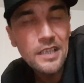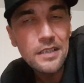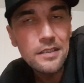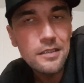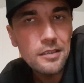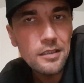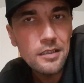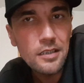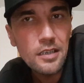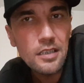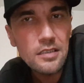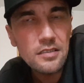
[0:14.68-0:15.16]

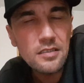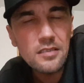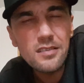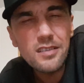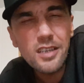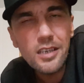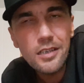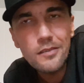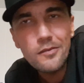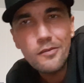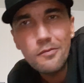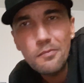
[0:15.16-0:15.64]
Yeah, I did
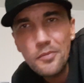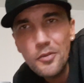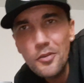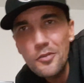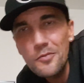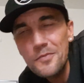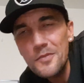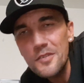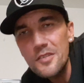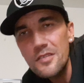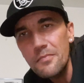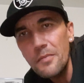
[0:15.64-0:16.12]
that on
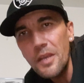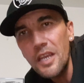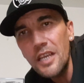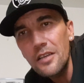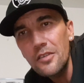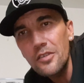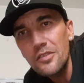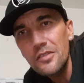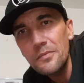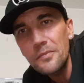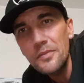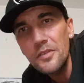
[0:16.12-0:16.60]
purpose, man.
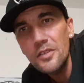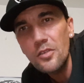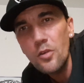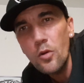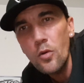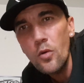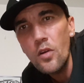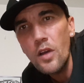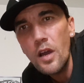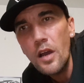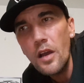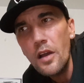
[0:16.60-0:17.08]
Got a bit
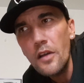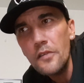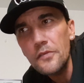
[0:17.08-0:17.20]
hoha